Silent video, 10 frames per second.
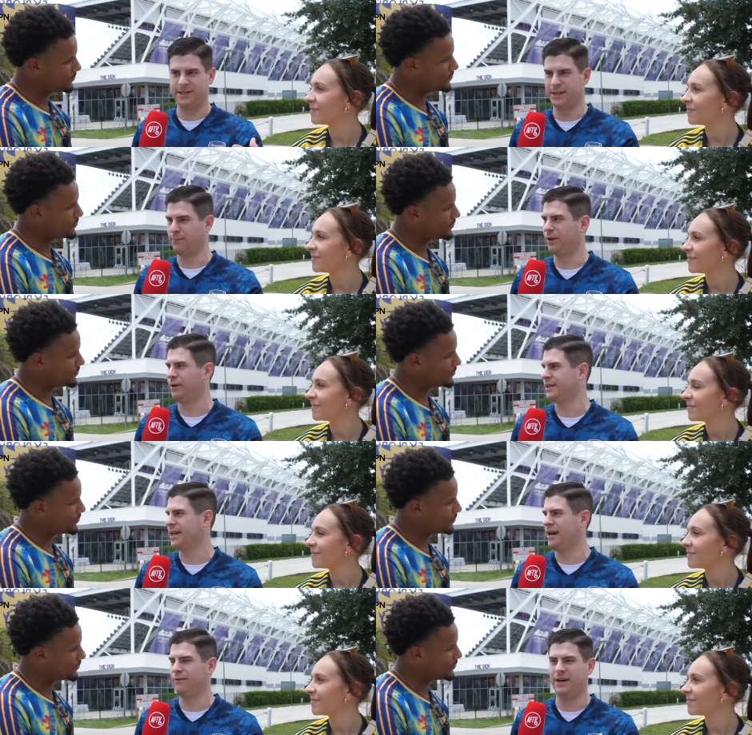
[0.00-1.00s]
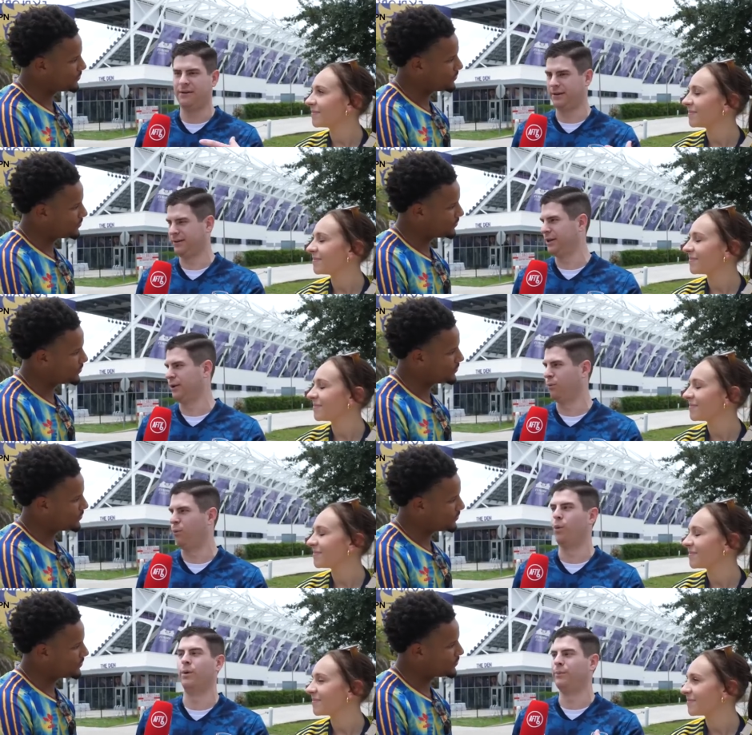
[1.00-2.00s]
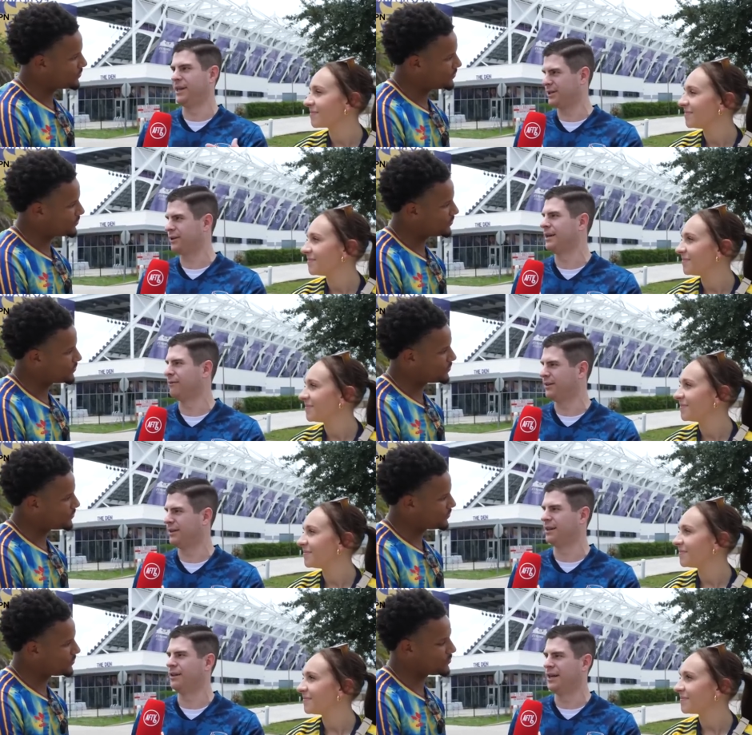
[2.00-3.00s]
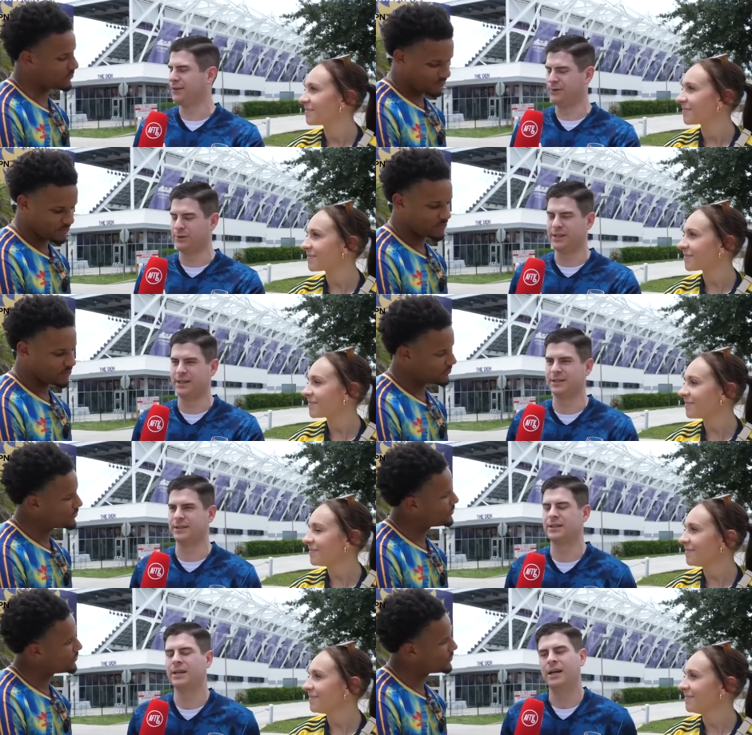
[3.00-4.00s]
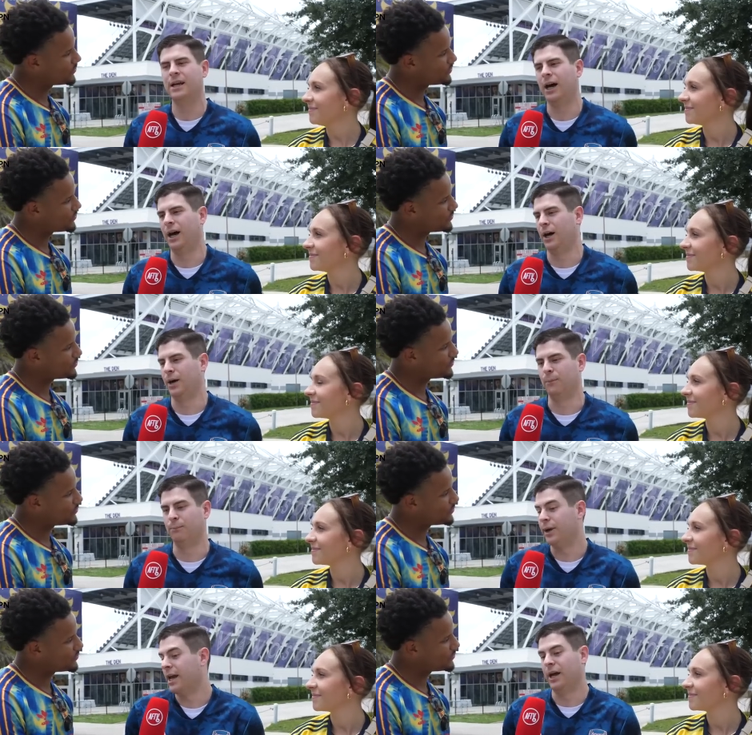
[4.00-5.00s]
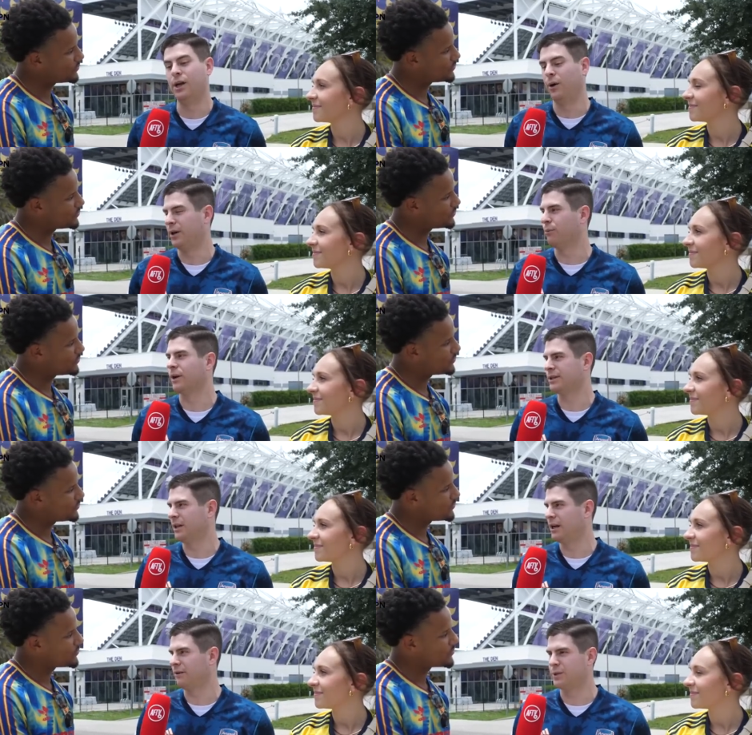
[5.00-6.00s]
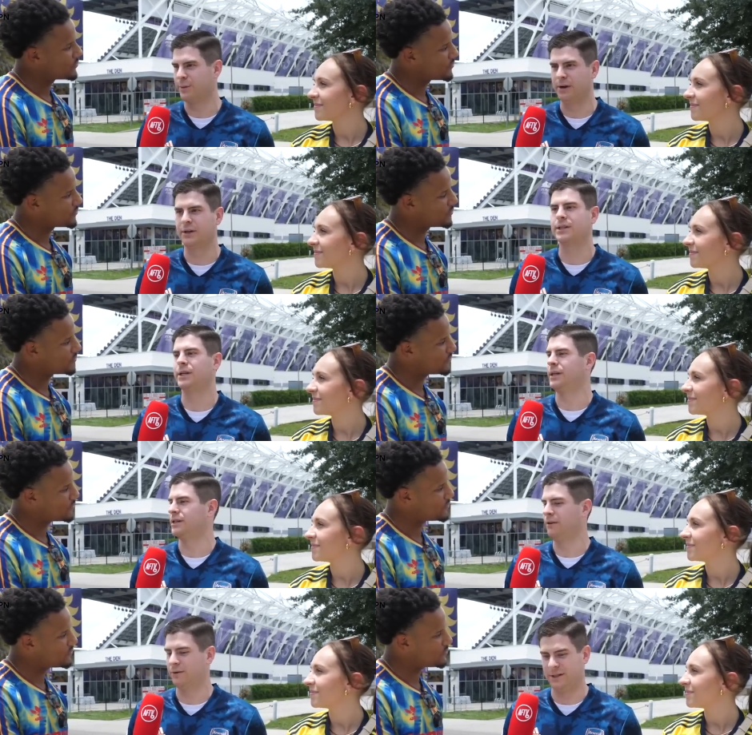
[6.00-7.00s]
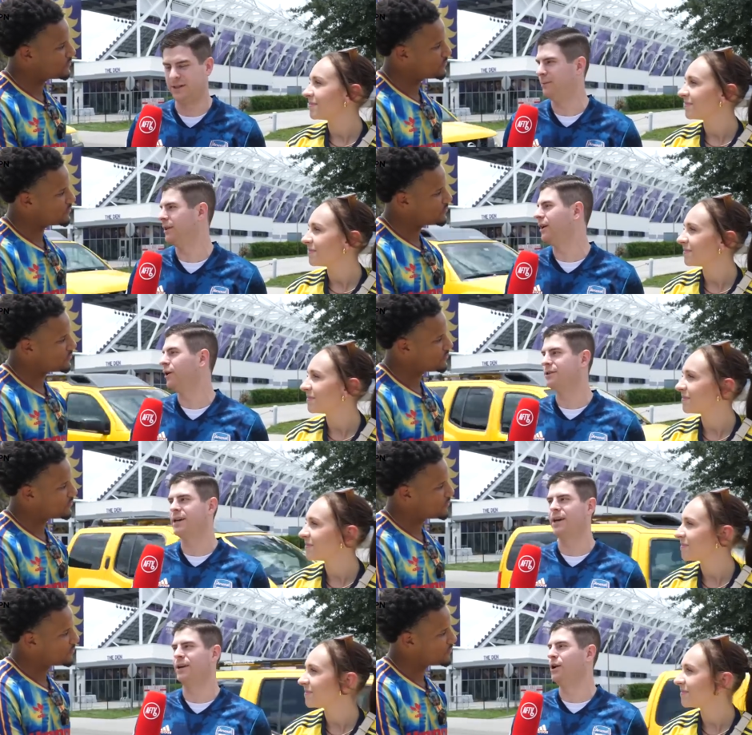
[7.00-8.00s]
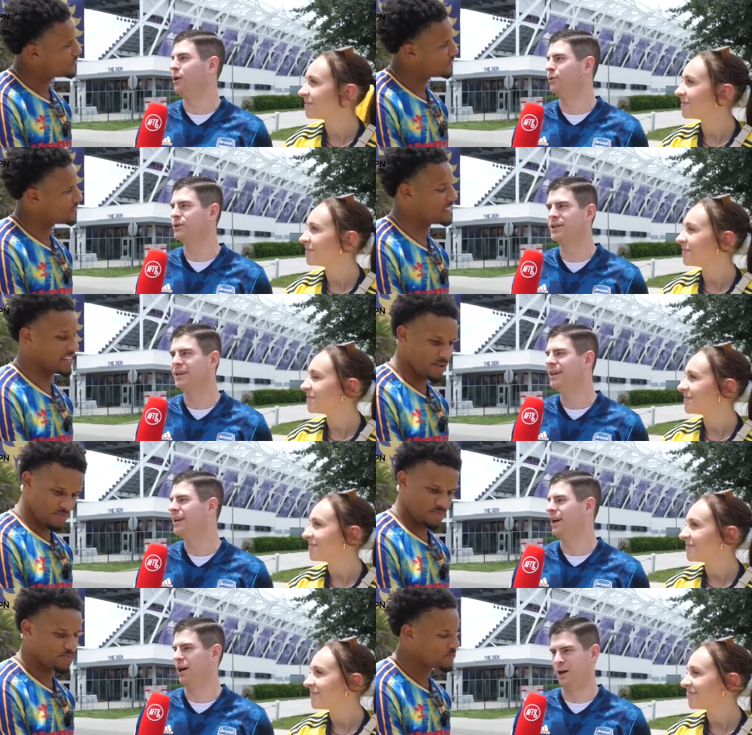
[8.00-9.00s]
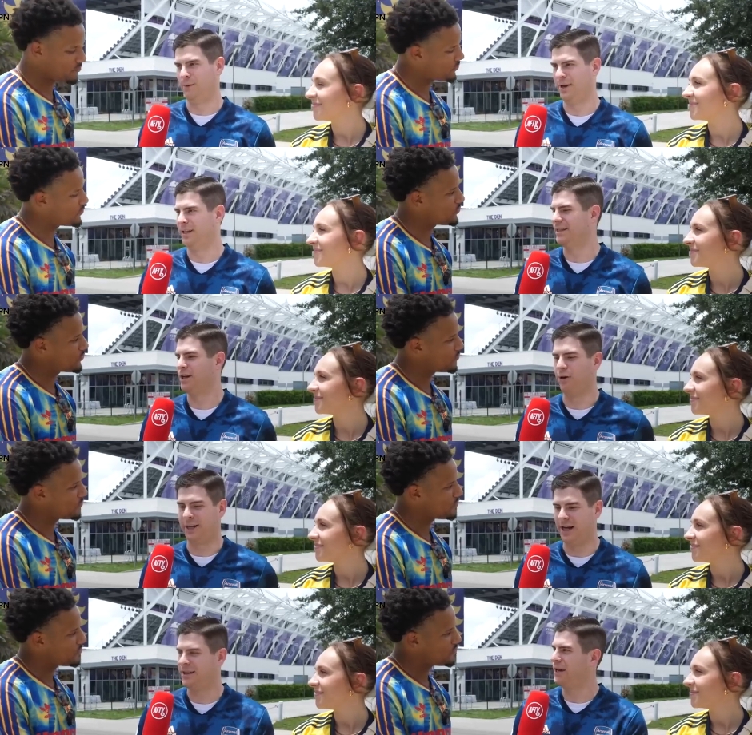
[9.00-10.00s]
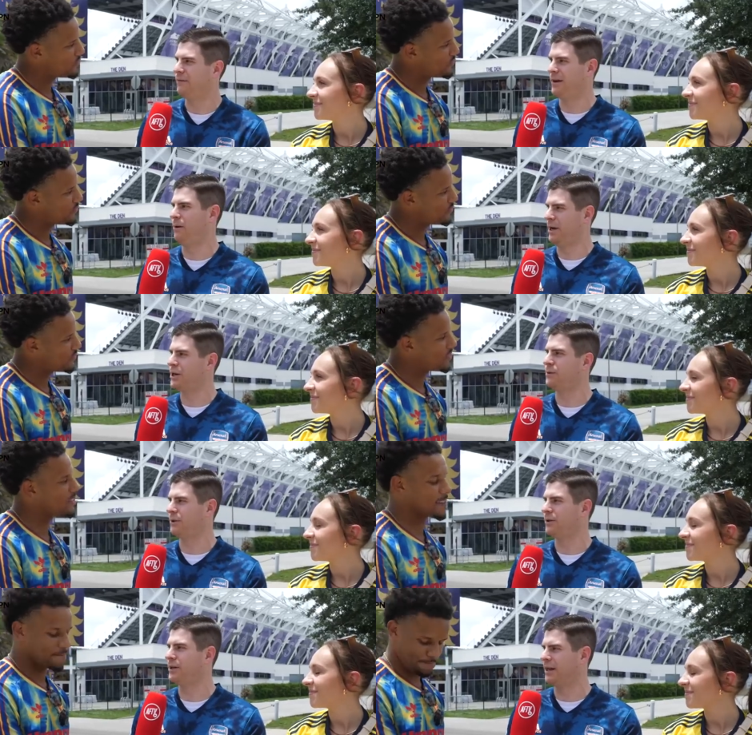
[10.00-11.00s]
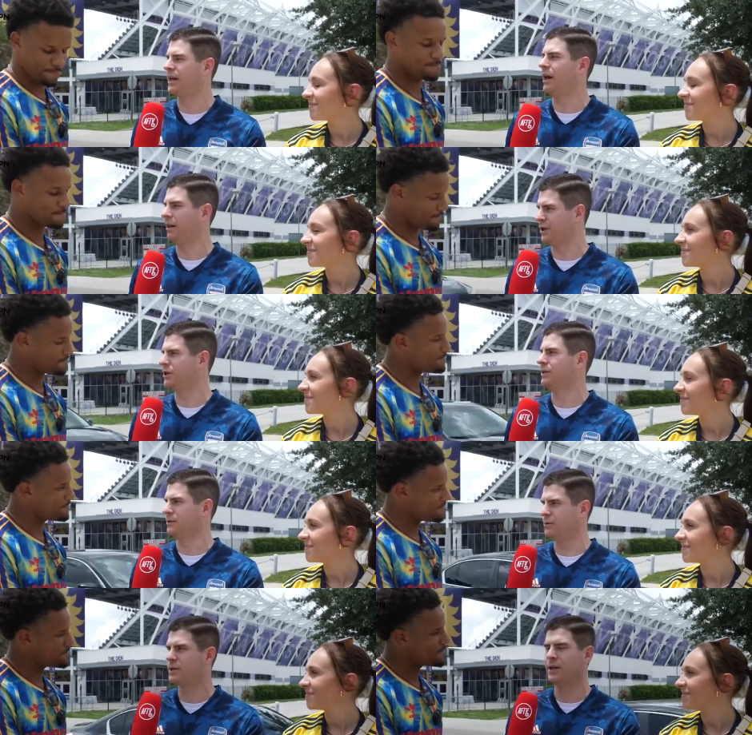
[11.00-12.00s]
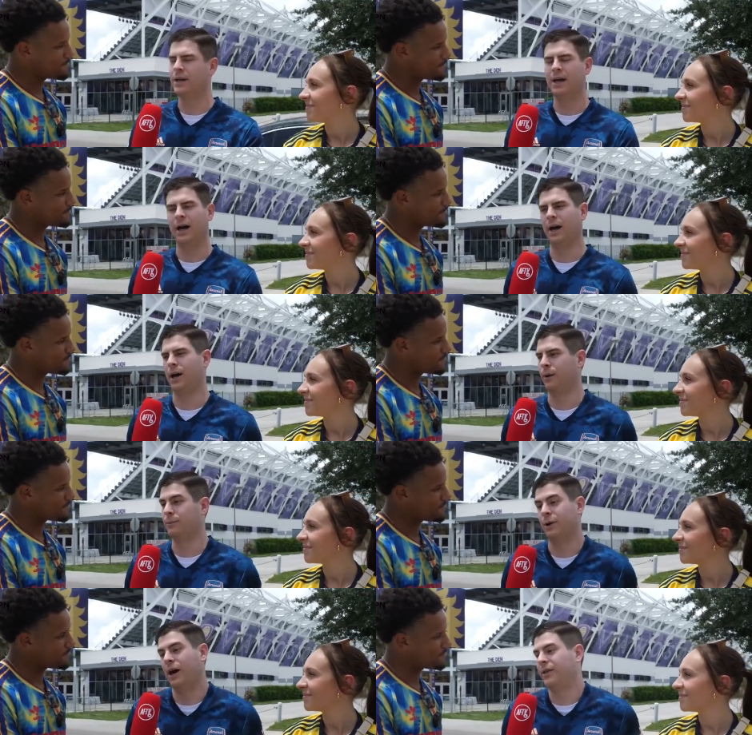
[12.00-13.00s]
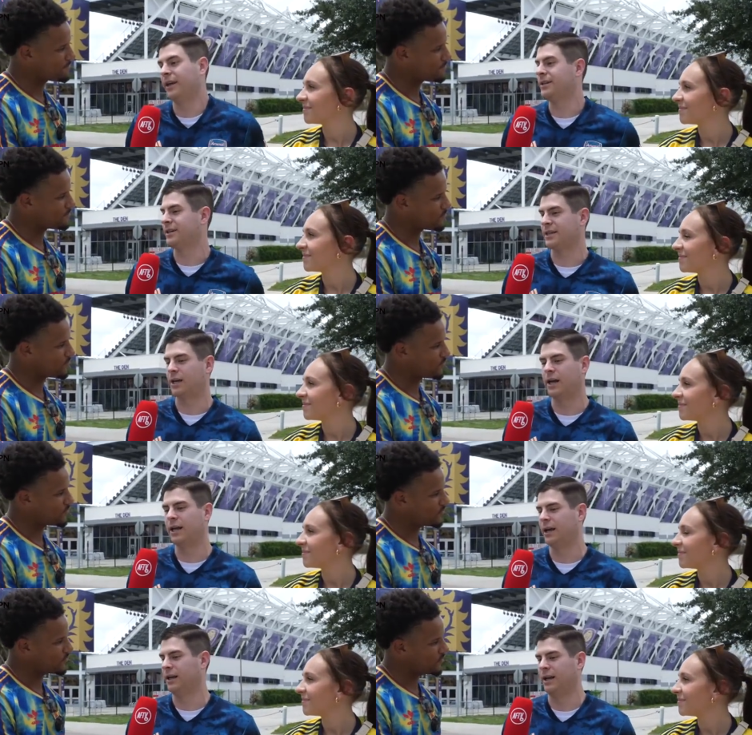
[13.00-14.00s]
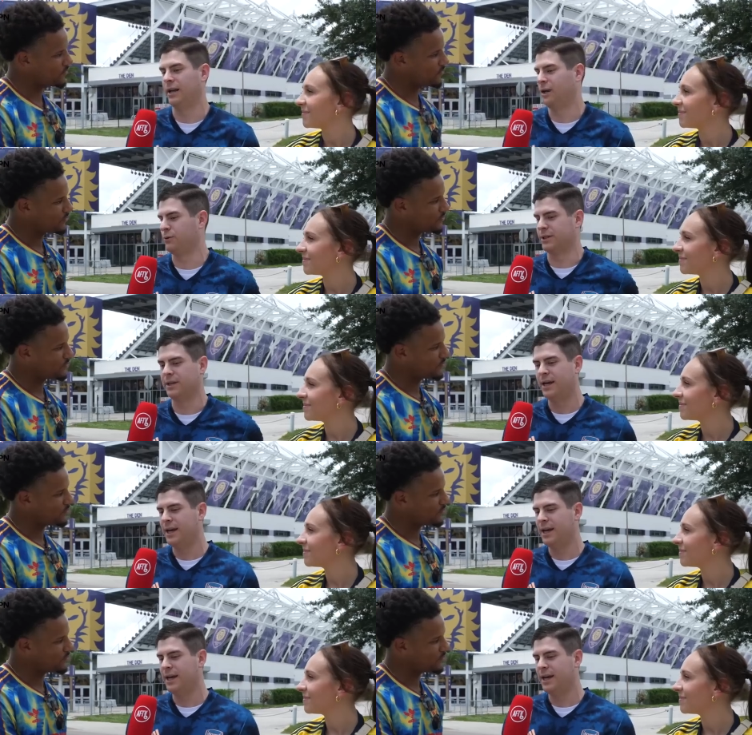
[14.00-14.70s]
Speaker 1: City players have, having, you know, won basically everything in the last few seasons. Um, but yeah, no, he brings a lot of experience. He's obviously someone that Arteta knows. Yep. Um, and he's already got that foundation with Arteta, kind of like Jesus. Um, so I think it's exciting and, you know, just